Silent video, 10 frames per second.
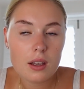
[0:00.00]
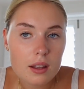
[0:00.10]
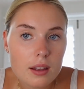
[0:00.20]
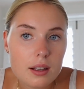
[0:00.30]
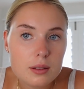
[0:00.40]

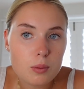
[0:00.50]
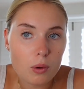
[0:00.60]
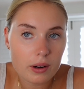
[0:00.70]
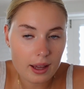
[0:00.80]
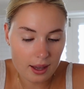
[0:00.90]
There is
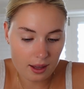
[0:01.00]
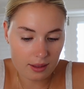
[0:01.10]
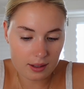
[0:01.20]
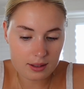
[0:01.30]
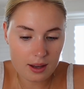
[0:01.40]
one hair
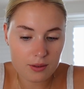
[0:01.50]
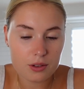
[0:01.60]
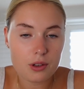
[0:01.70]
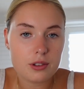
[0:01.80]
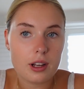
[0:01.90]
that's ever
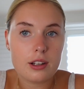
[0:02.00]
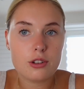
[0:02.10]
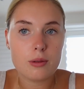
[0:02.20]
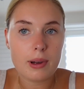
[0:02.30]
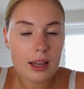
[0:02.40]
so slightly
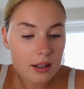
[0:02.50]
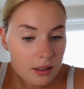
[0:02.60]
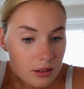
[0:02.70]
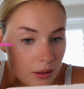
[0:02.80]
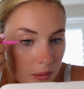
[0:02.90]
doing my head in,
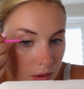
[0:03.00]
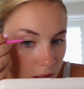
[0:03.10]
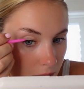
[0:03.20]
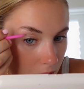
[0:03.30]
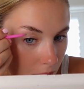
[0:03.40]
so I'm
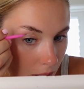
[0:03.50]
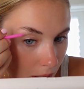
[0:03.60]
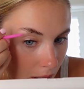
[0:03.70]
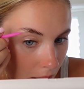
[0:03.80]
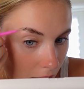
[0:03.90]
just,
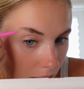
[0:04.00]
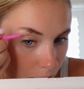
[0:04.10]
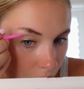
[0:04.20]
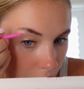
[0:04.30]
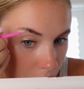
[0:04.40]
well,
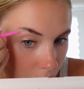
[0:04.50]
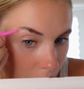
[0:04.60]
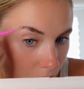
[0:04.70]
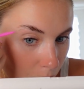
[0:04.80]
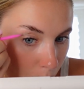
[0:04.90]
it's not
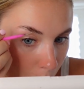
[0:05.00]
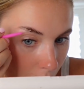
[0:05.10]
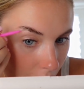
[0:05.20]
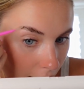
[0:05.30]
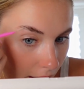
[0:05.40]

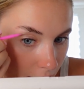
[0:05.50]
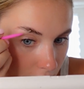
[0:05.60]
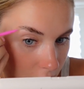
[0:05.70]
one hair, it's